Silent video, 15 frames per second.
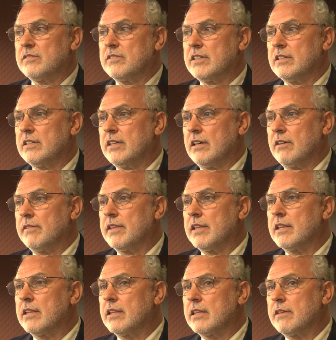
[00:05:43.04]
Well,
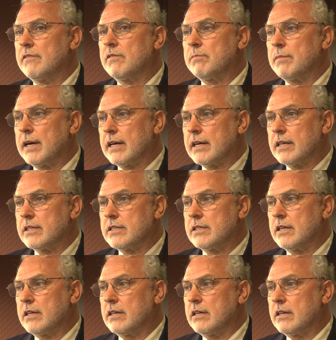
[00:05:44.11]
different
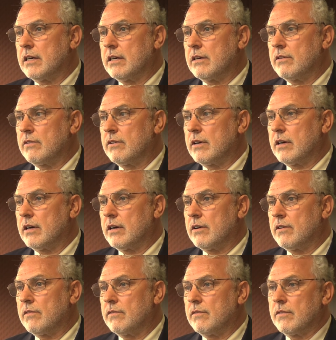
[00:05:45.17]
markets are
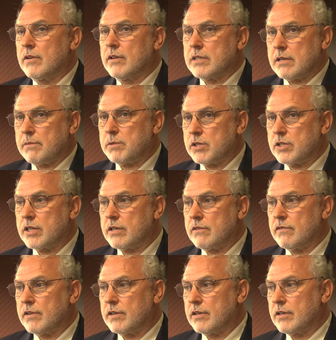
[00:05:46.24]
subject to
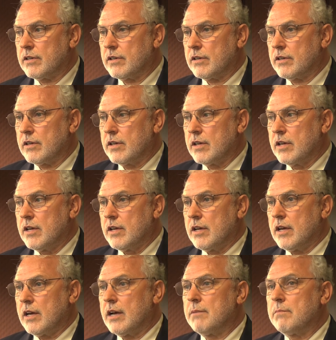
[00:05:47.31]
different
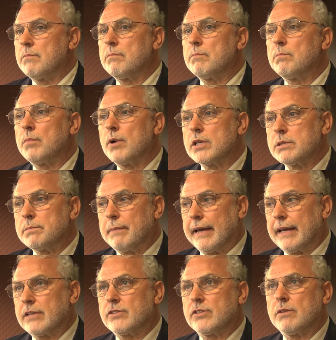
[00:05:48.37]

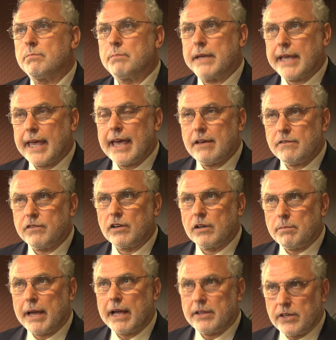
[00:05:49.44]
prospects, so be careful
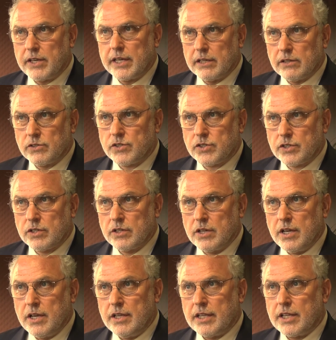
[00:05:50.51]
about yields
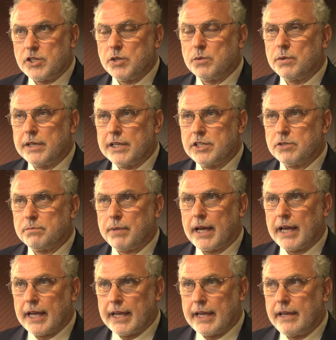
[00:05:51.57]
that you're willing to
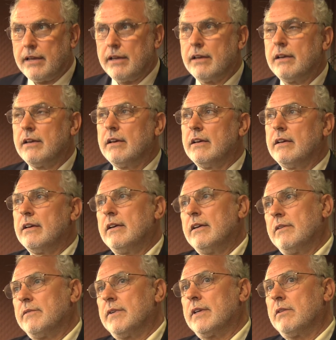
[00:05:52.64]
pay.
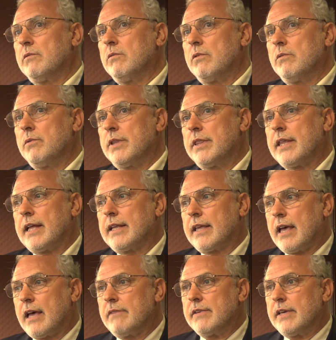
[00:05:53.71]
But with that
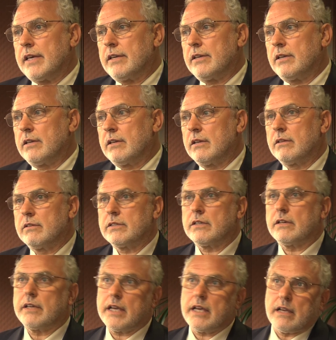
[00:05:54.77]
caveat,
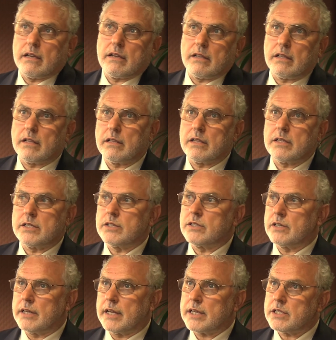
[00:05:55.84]
so yeah, this
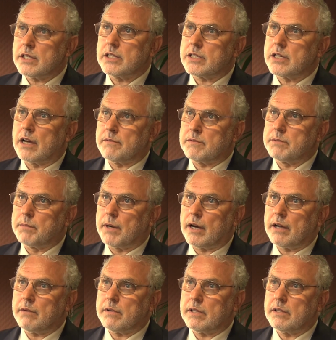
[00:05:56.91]
is an excellent time to
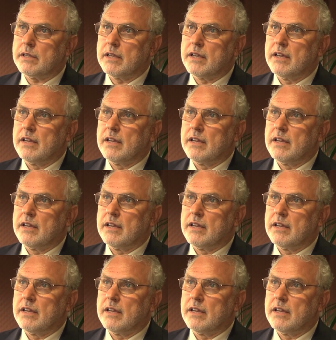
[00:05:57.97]
buy when